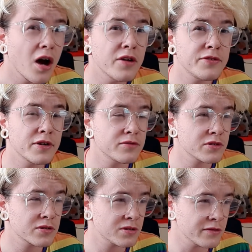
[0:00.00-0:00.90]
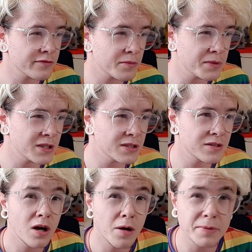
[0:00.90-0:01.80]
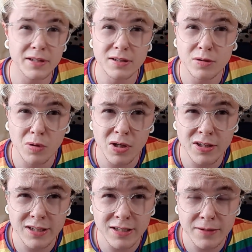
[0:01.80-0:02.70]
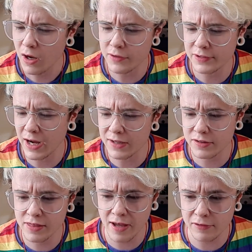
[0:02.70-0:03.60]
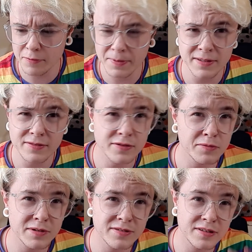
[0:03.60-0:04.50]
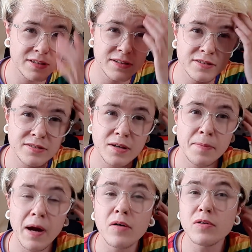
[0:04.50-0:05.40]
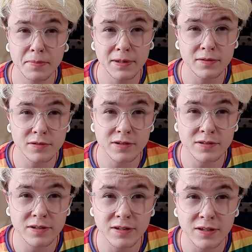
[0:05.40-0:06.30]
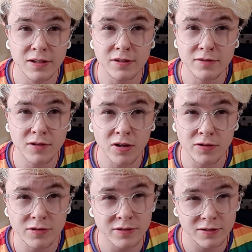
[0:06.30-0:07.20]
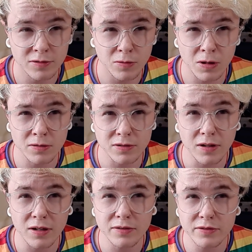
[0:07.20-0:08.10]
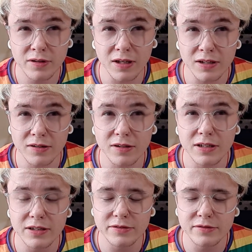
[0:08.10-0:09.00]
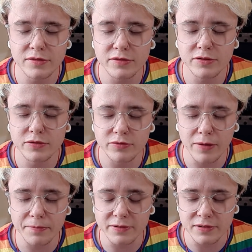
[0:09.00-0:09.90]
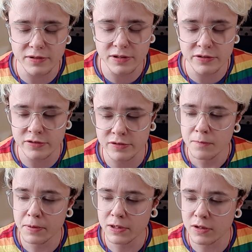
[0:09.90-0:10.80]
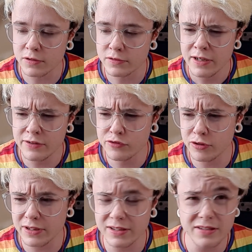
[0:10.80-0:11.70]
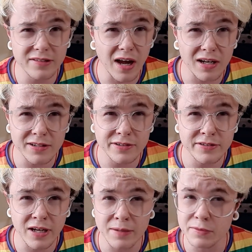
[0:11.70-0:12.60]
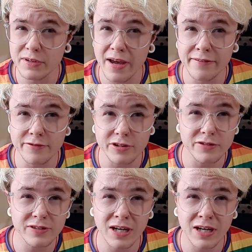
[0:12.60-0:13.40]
and don't judge him for being a bit quirky. And he has a therapist who he sees about being autistic in a non-autistic world, and I just think that he is such good representation because he's treated exactly the same as every other